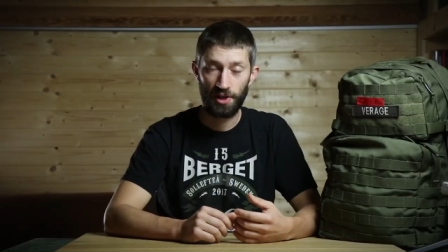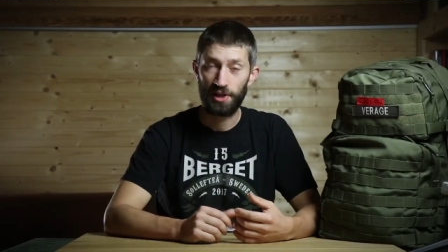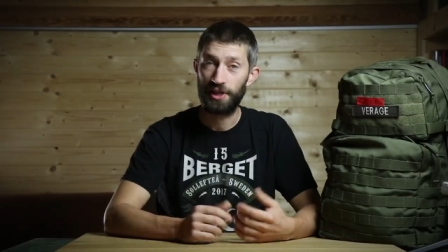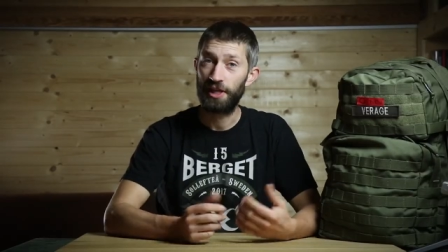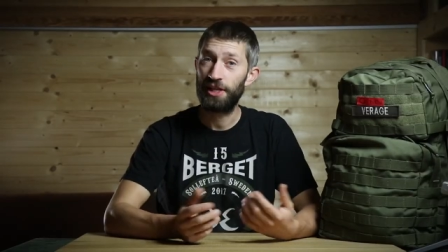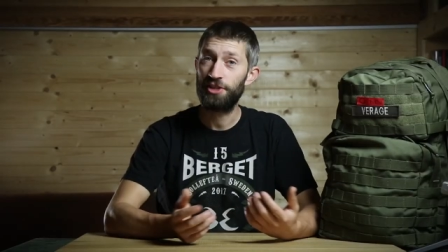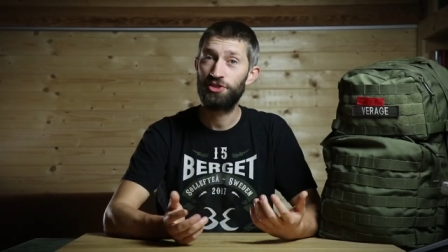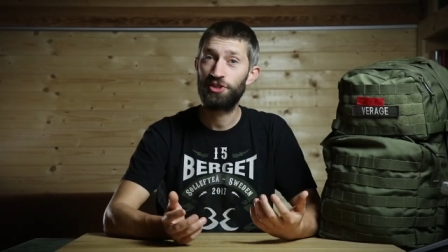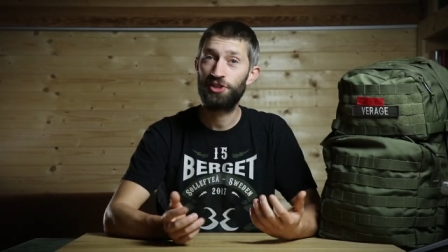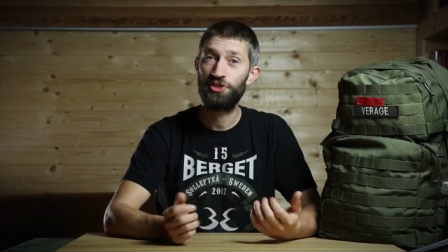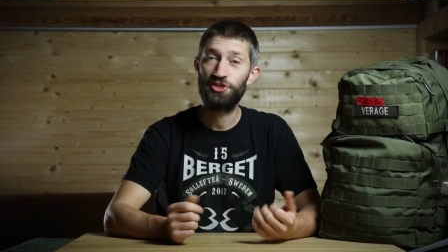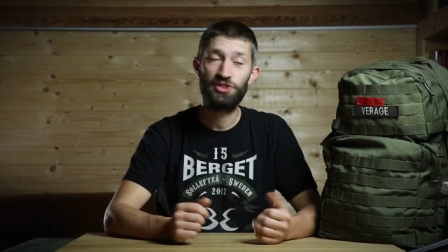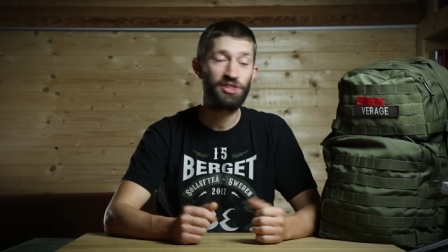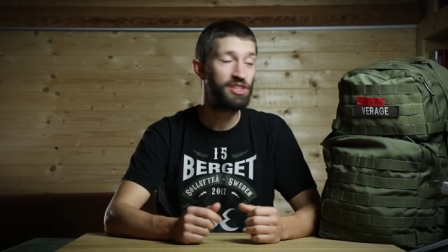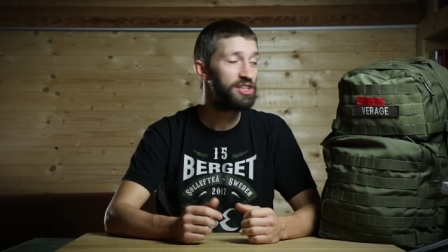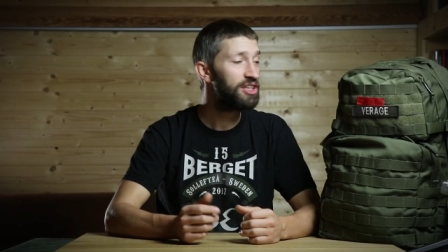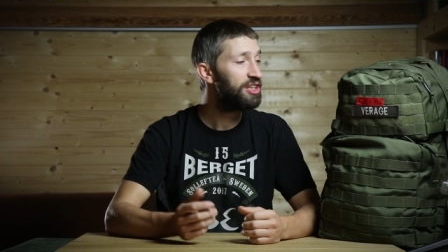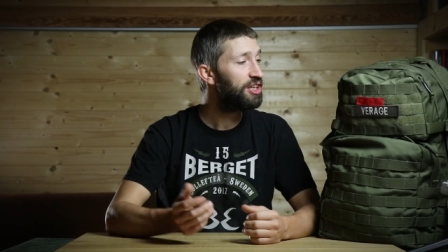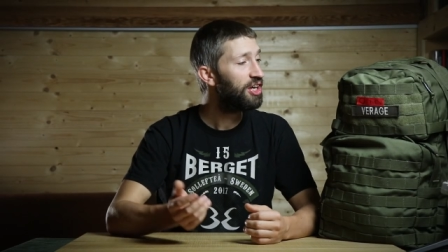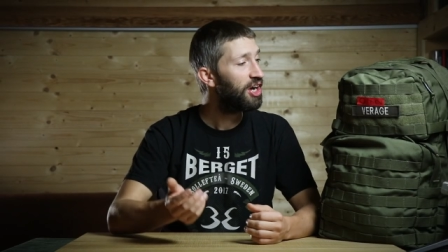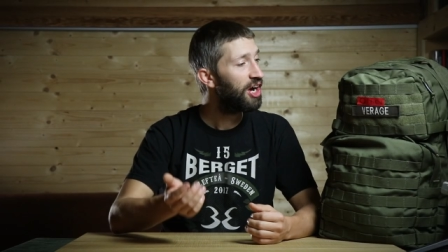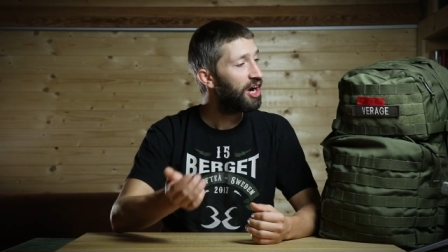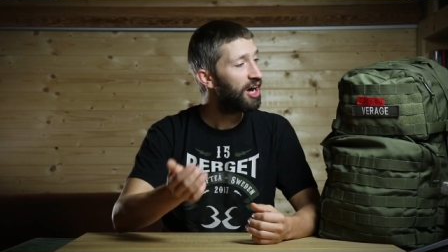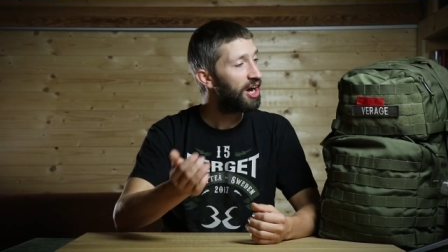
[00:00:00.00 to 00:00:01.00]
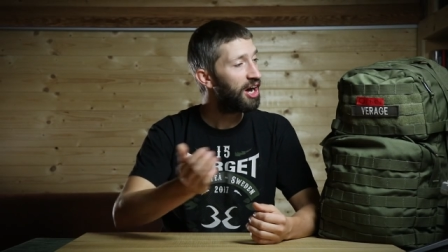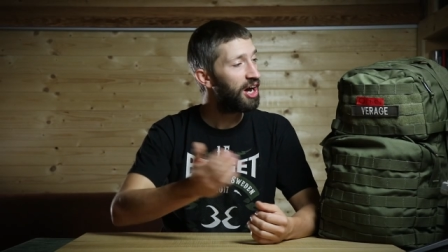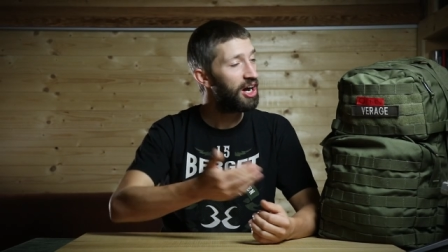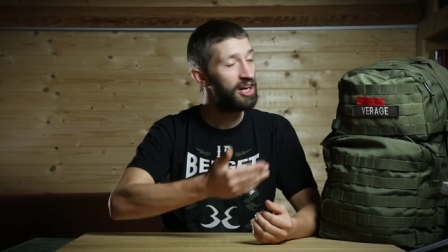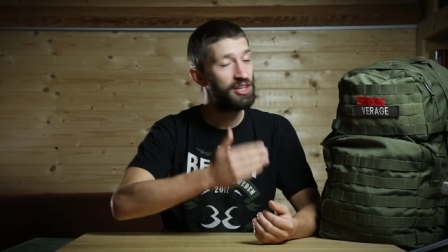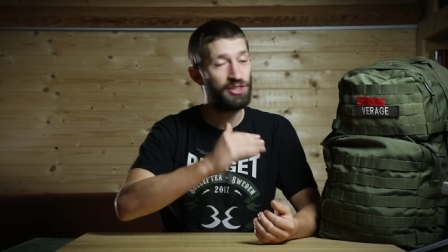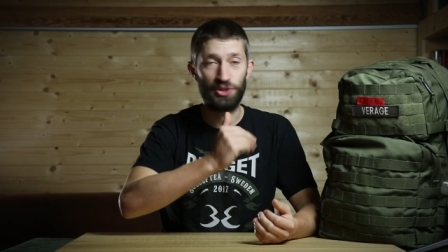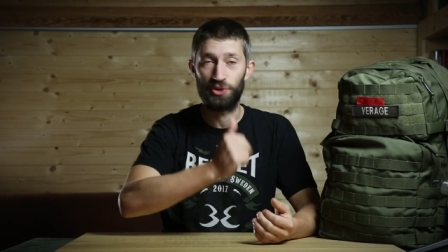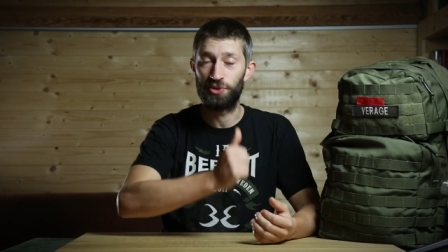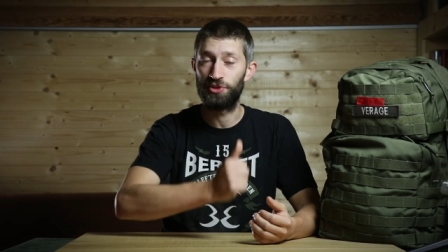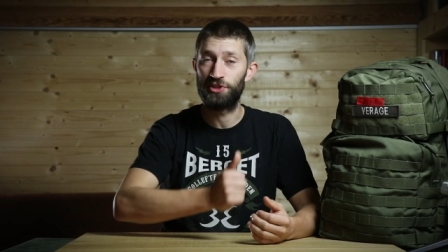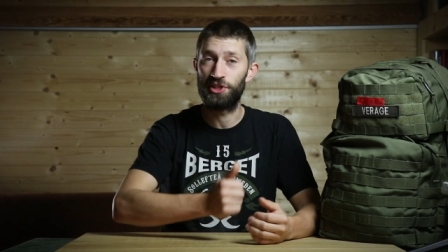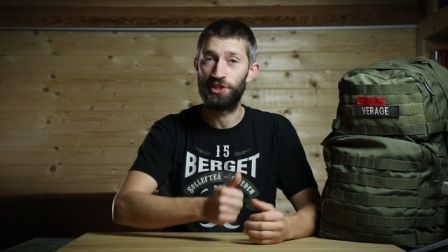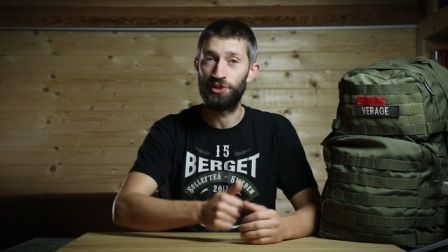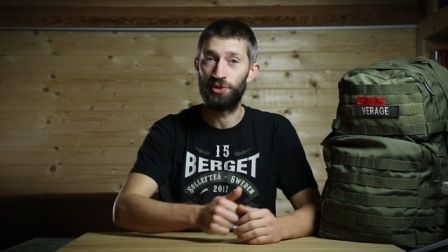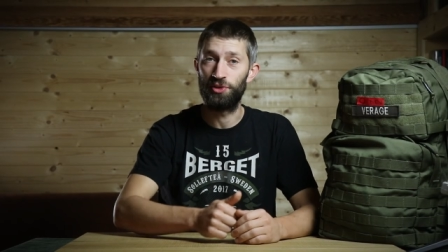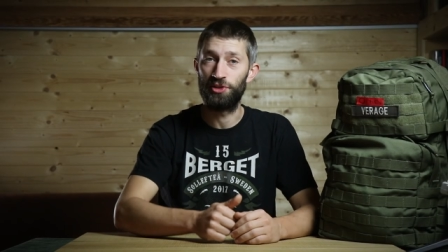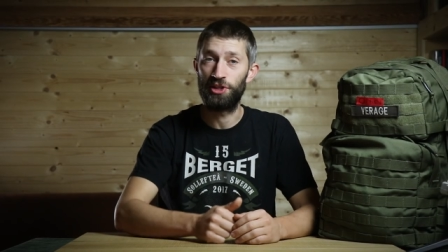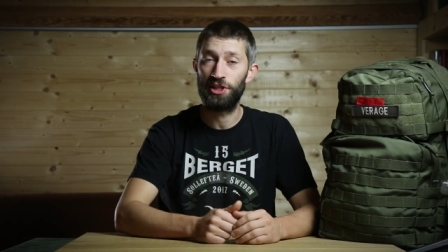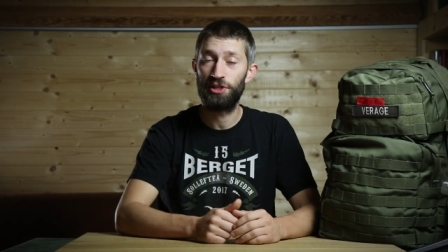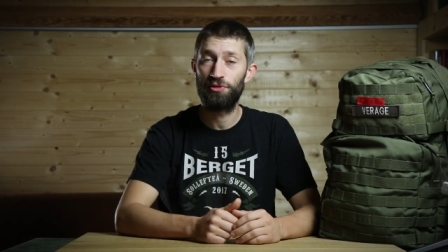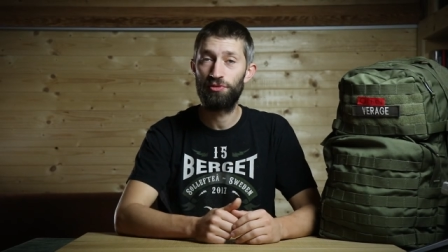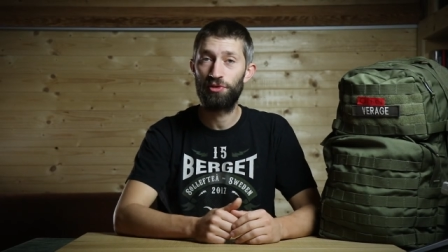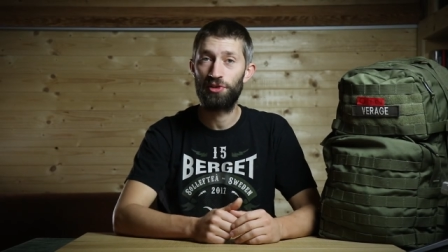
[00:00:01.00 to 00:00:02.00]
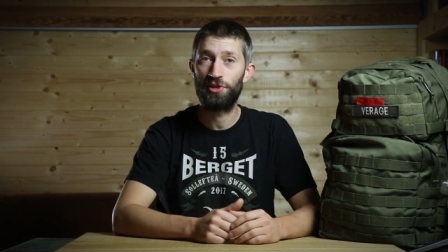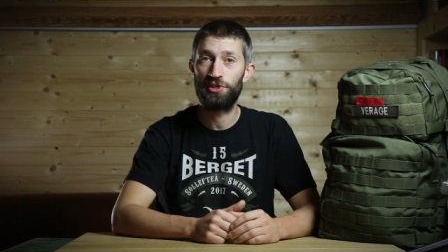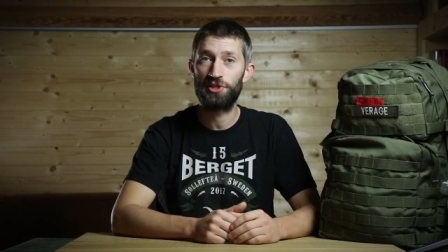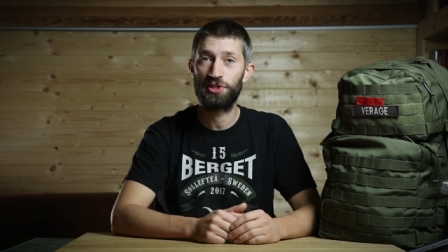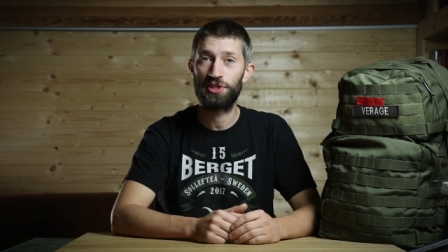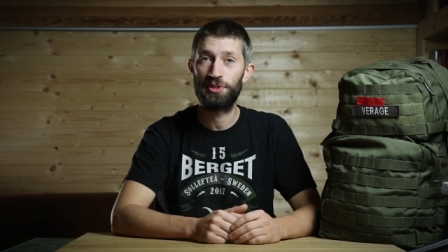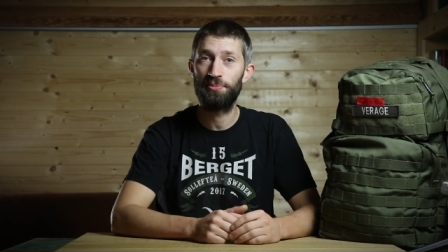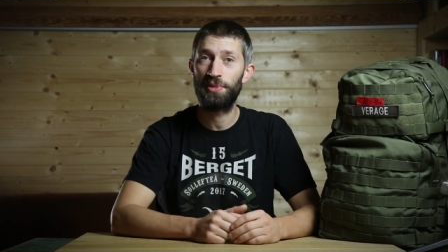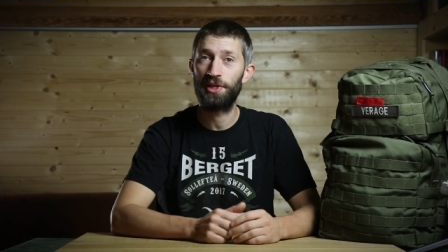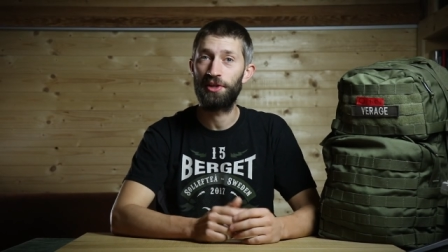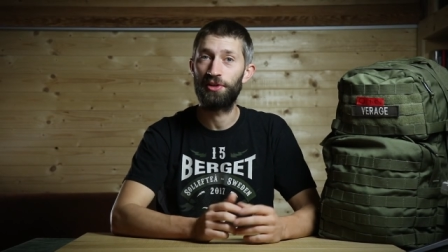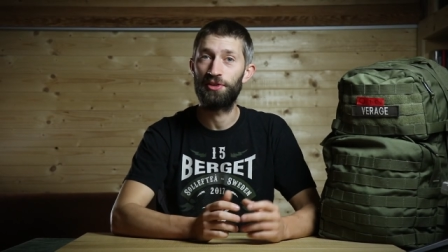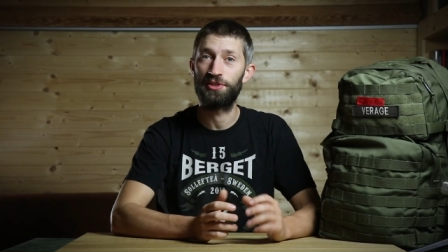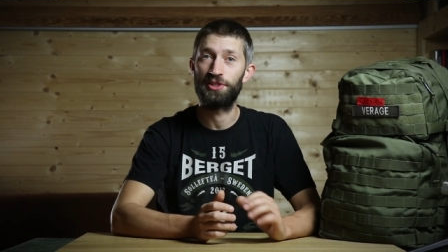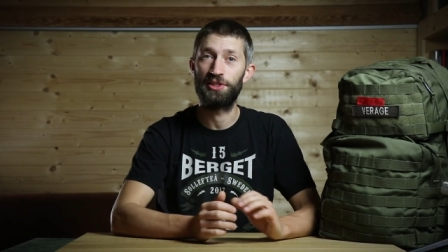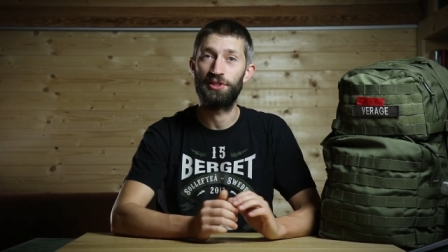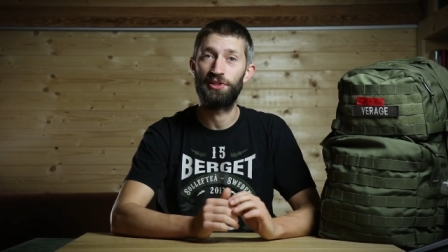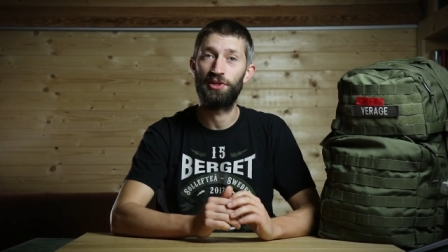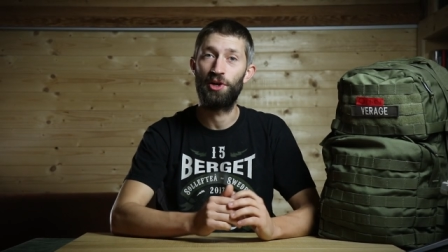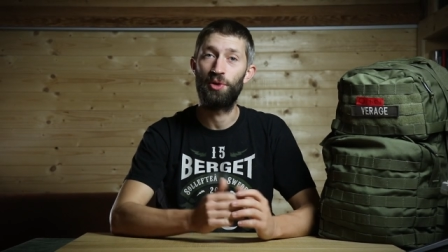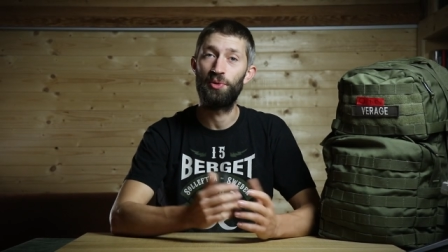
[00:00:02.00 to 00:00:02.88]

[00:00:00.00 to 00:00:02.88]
As you can see, I chose the OD version because it